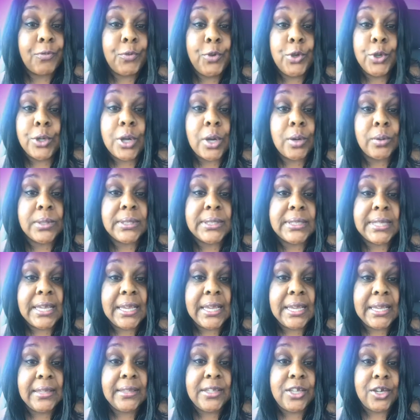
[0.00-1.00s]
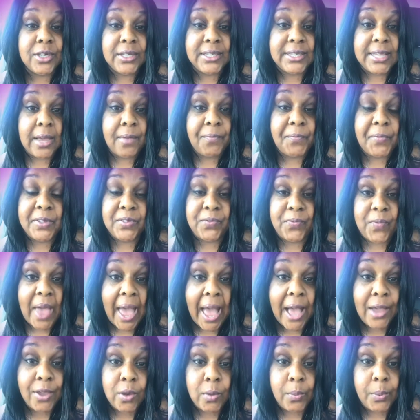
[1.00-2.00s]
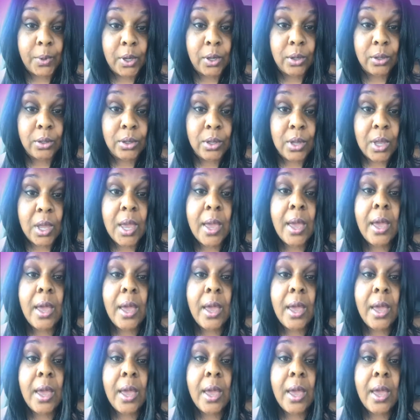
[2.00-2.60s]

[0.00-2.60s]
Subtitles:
If you don't see yourself as valuable,